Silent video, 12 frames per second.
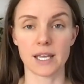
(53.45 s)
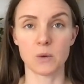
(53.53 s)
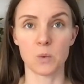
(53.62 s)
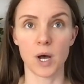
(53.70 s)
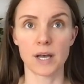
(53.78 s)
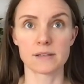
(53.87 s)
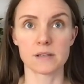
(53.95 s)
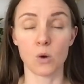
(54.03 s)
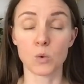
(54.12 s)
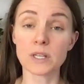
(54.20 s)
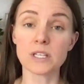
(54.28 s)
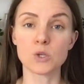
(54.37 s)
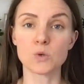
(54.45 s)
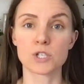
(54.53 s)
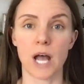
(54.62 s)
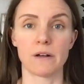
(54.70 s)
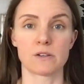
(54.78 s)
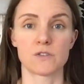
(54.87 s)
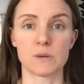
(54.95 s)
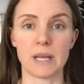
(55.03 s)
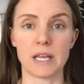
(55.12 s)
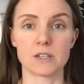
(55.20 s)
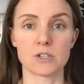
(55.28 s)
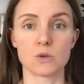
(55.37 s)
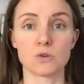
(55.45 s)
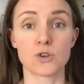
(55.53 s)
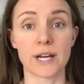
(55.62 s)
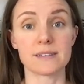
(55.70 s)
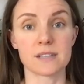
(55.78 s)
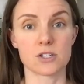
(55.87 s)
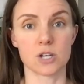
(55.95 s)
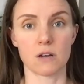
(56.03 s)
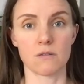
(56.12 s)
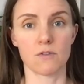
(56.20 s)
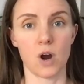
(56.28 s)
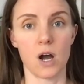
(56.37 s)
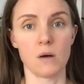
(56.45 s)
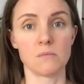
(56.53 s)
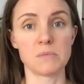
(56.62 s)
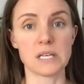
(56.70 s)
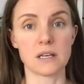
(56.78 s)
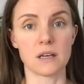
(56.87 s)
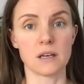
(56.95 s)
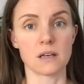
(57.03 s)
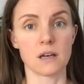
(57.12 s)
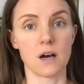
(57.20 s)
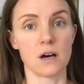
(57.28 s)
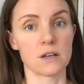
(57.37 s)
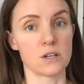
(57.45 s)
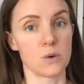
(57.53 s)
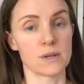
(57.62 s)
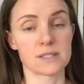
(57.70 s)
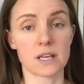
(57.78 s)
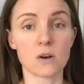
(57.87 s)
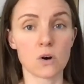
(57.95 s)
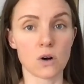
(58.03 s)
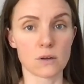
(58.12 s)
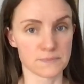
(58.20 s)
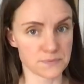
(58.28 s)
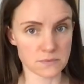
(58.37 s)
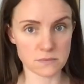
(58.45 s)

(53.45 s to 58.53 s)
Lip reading: it was a really huge challenge for me to transition from being, a single